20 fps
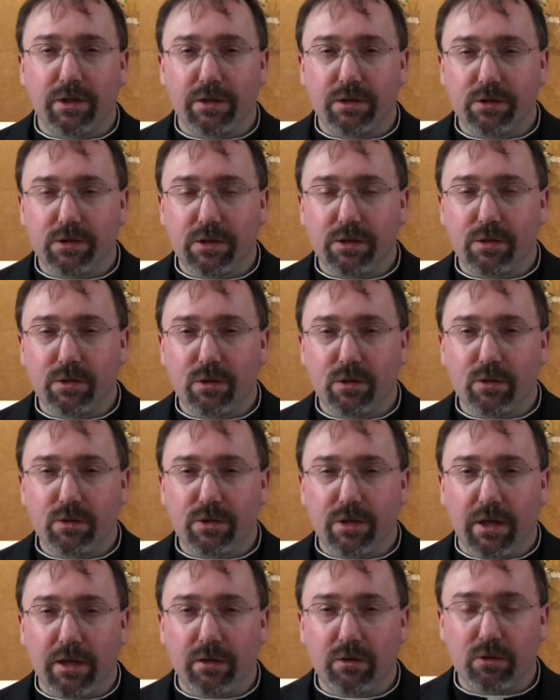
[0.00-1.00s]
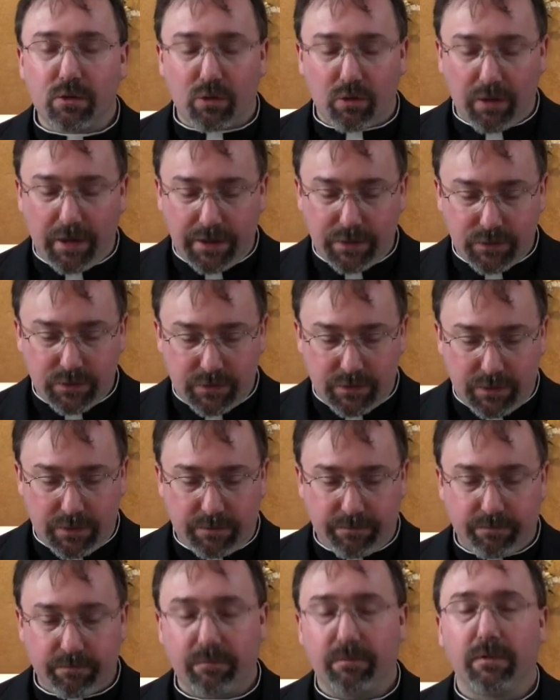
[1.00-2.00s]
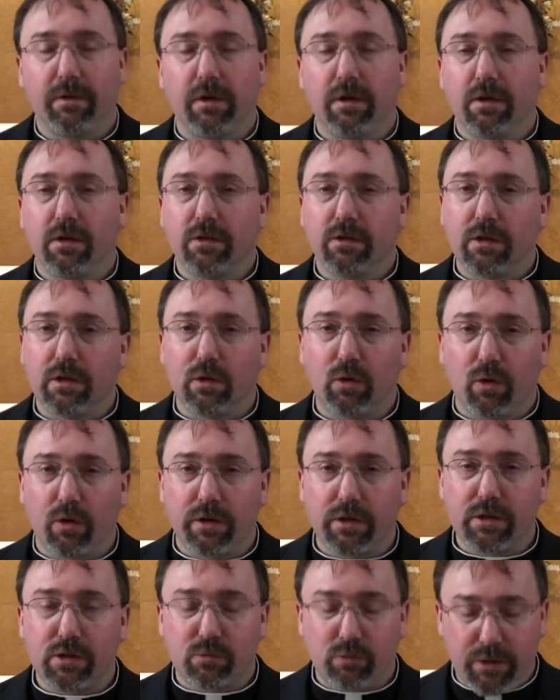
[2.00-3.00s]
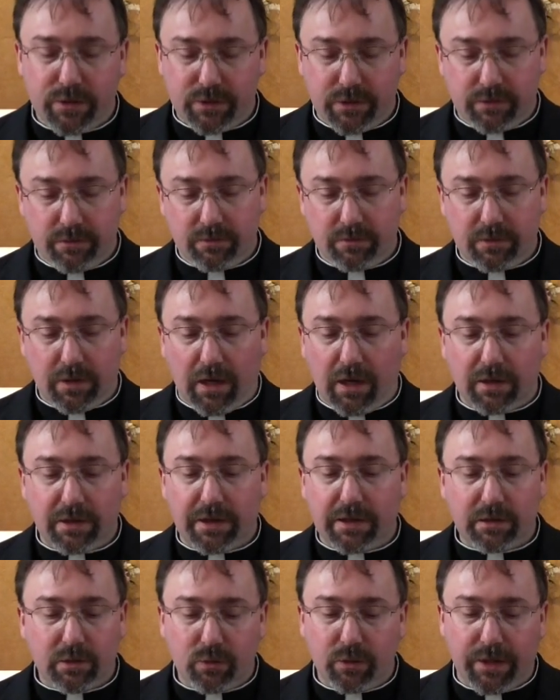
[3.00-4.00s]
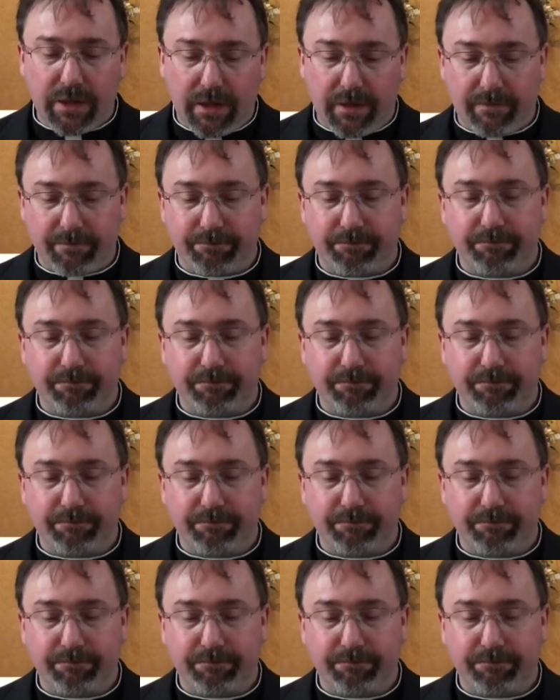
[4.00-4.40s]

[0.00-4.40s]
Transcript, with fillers: and sisters in Christ, the Lord is risen. Alleluia.